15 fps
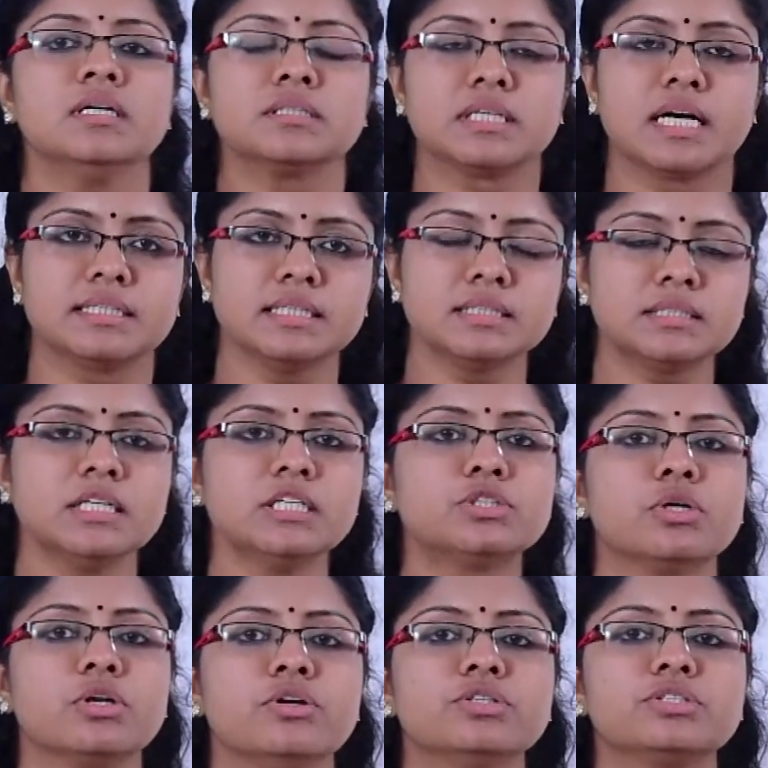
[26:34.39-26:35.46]
Suggested
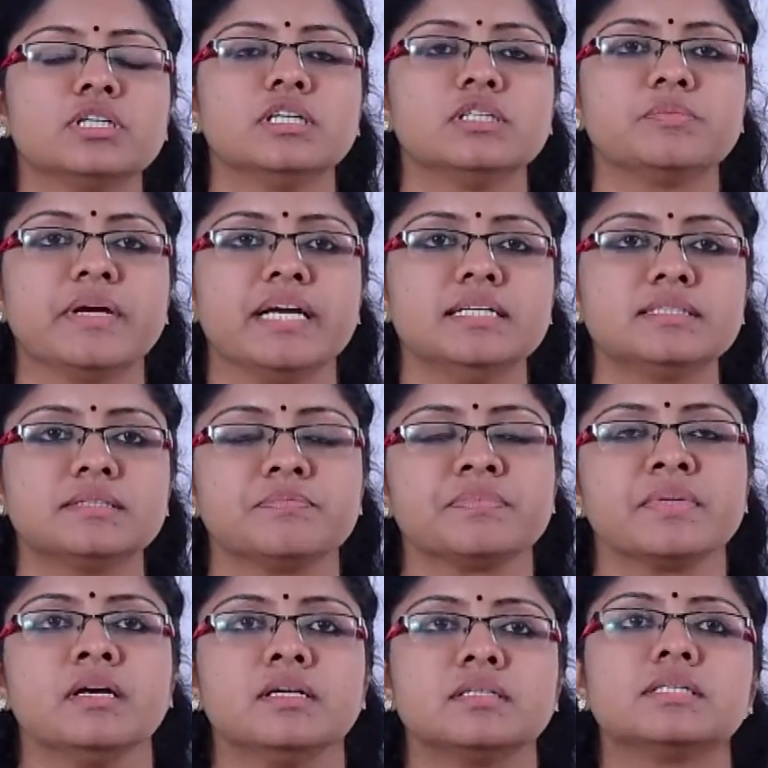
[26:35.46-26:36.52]
solution means,
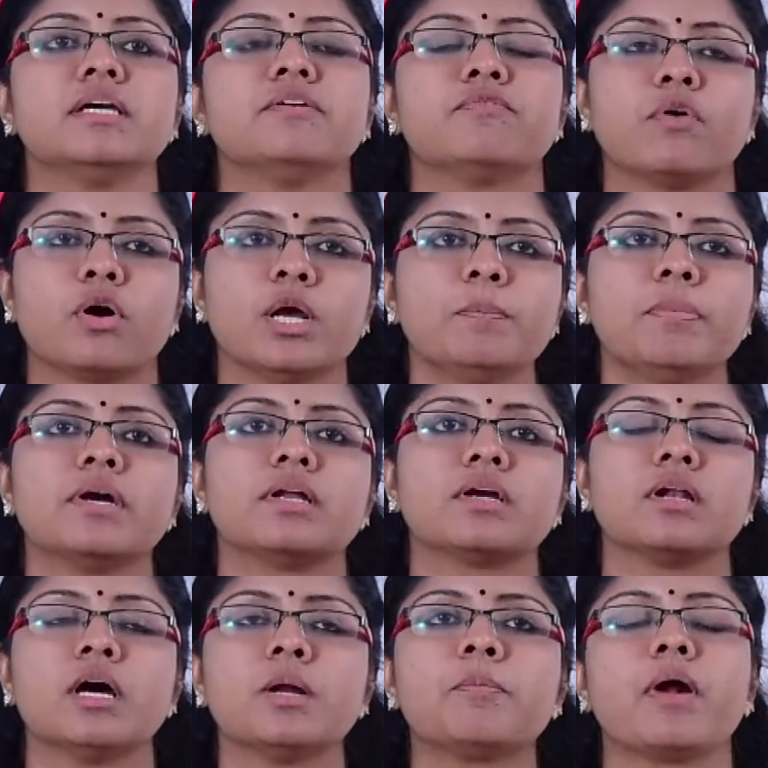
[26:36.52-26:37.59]
see, for a
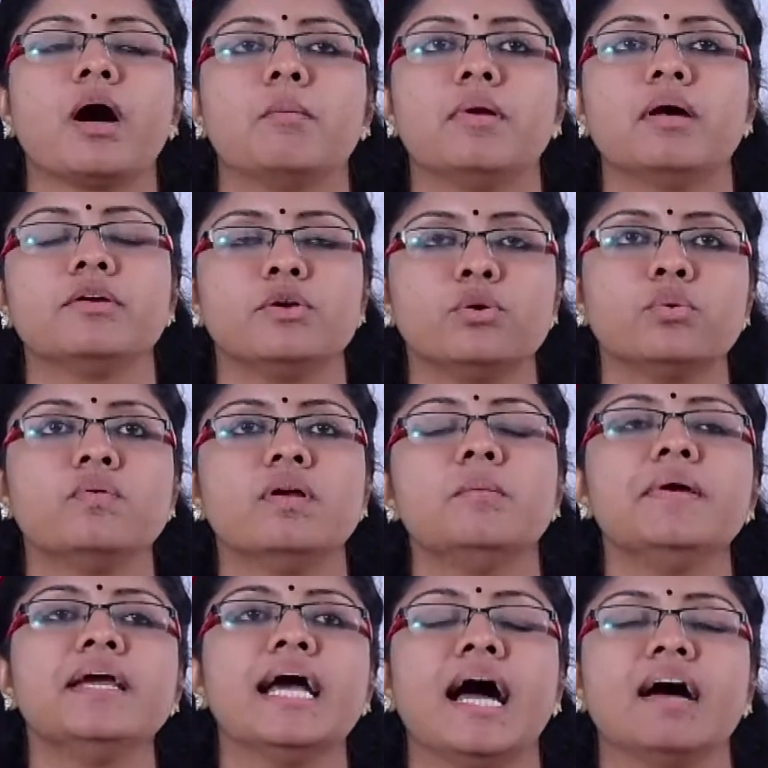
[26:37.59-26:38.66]
particular problem you will
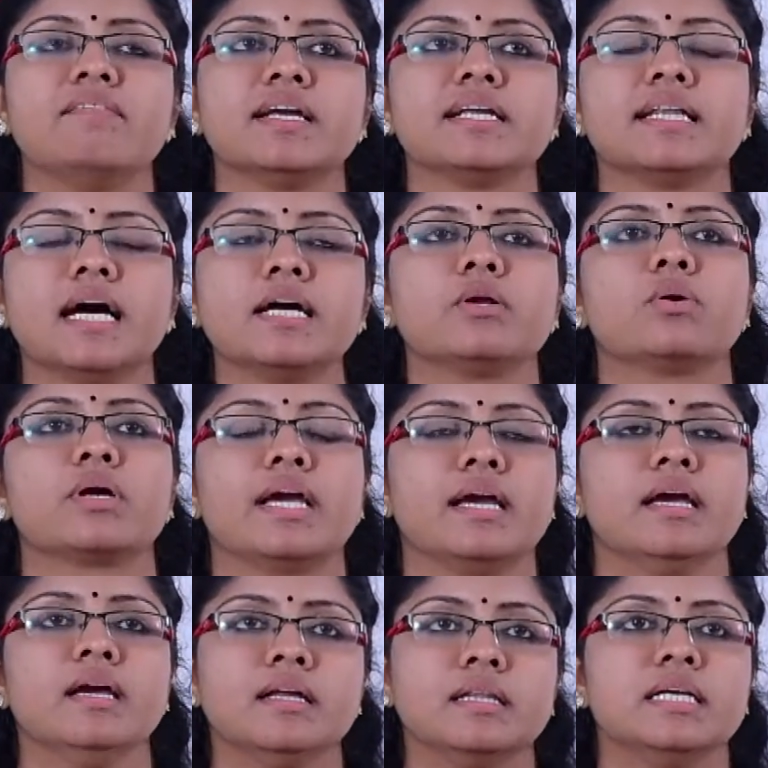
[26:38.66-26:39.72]
be having that,
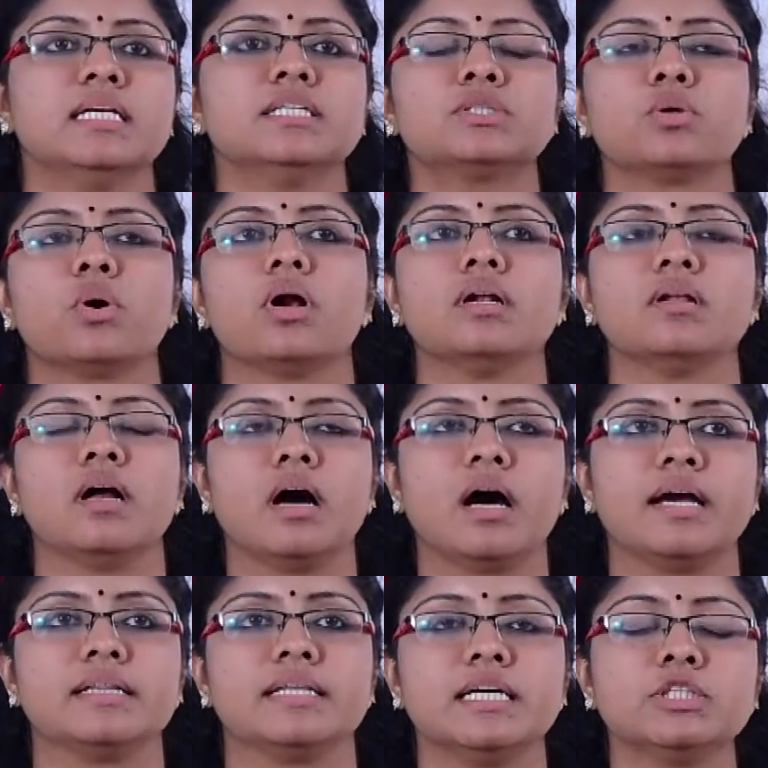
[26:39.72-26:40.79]
okay, these
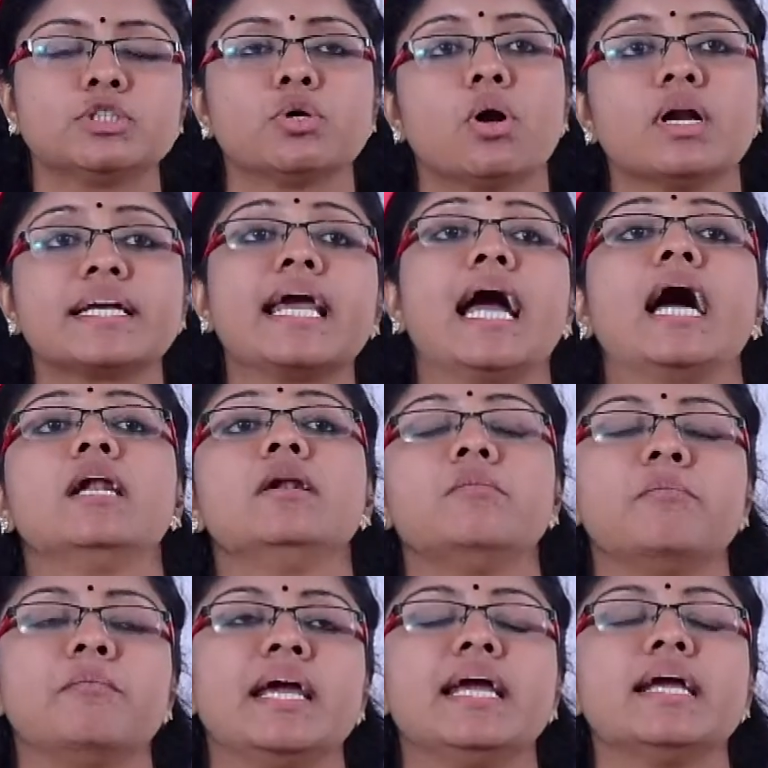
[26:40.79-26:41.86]
all
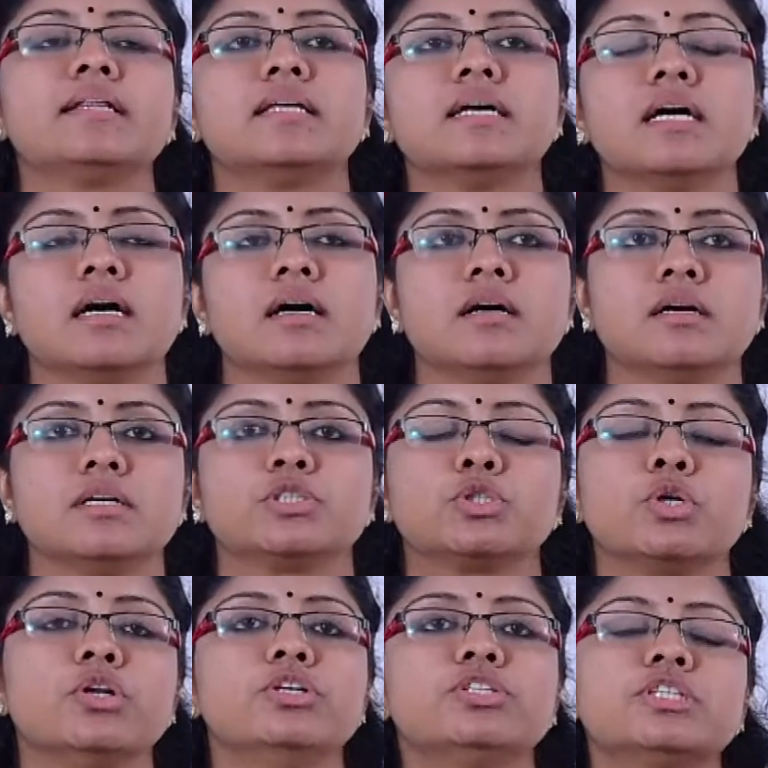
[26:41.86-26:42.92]
can make the
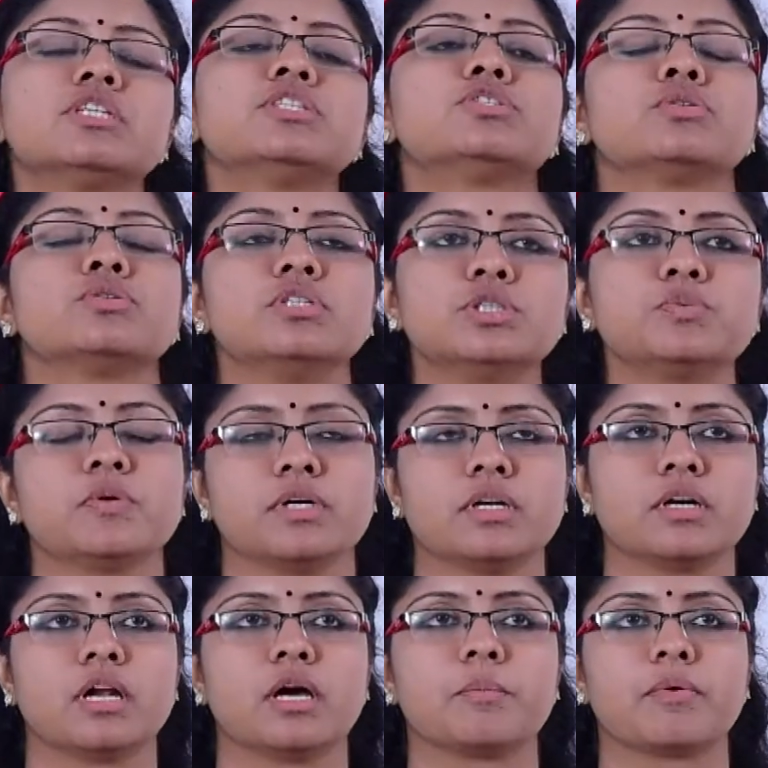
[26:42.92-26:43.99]
solutions to this
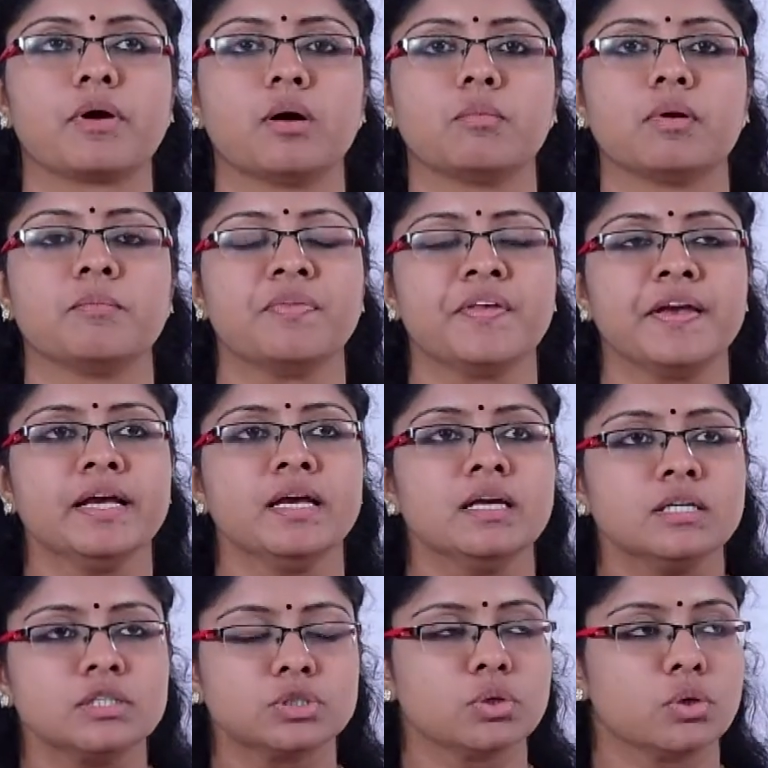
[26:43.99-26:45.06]
particular problem.
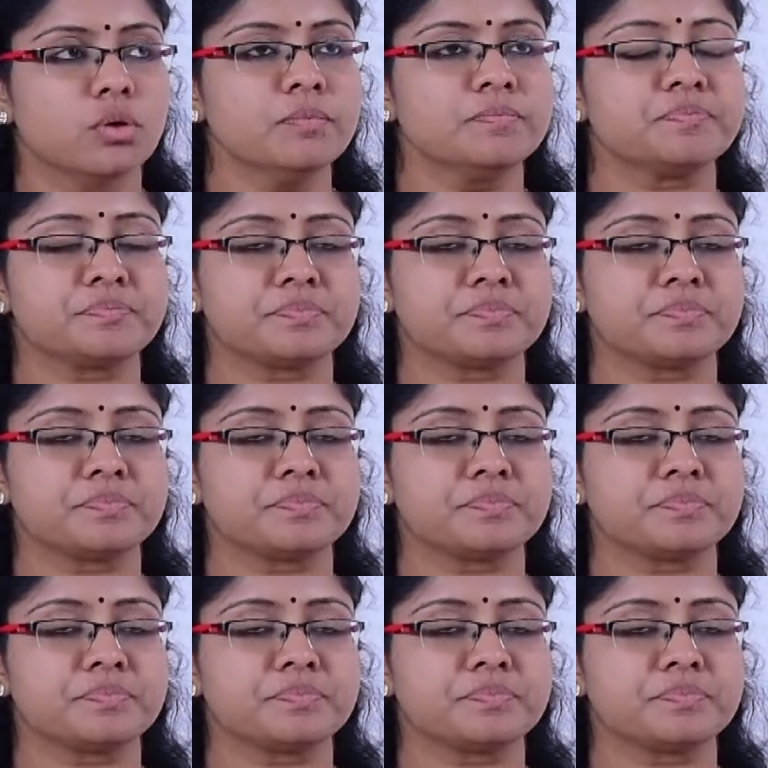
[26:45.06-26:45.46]
So,